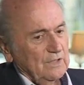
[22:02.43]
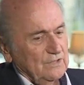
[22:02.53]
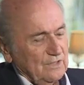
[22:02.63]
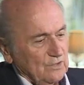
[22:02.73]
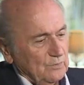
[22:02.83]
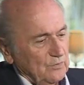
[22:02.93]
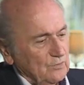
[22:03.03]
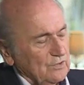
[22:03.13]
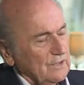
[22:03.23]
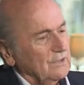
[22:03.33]
It is
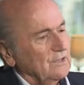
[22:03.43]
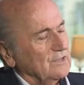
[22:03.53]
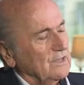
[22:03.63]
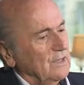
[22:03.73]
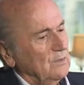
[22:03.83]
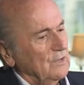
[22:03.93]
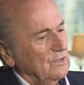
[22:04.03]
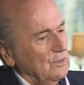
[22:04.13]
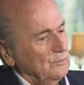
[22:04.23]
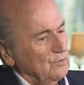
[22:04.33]
abusing this game
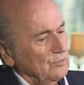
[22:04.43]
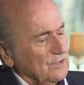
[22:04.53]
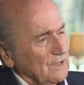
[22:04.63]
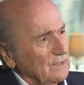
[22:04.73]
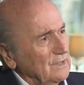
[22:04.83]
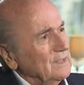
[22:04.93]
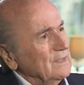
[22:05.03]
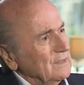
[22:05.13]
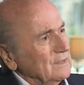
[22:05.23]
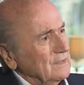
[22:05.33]
and abusing,
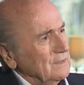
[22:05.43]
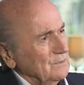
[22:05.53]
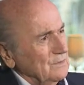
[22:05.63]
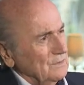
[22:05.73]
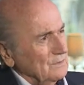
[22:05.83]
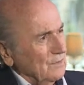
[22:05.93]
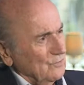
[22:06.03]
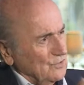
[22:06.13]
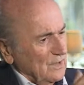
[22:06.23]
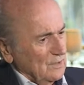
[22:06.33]
I
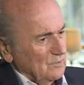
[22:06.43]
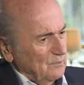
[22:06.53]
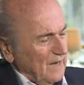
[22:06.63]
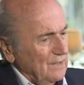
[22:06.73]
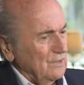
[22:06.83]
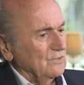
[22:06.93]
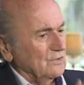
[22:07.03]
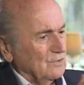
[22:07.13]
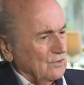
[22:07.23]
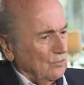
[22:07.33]
would say,
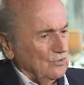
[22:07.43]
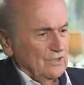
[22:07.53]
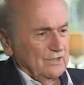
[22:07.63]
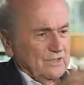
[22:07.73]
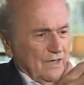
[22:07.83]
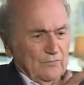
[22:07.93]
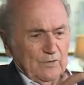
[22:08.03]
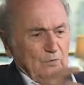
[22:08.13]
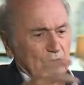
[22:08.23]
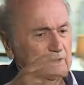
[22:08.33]
players, coaches,
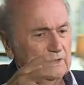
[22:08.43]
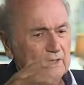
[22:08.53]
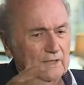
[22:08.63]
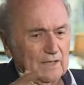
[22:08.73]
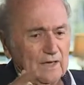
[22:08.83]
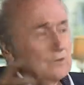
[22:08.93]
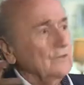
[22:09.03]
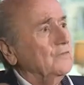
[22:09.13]
everybody, and the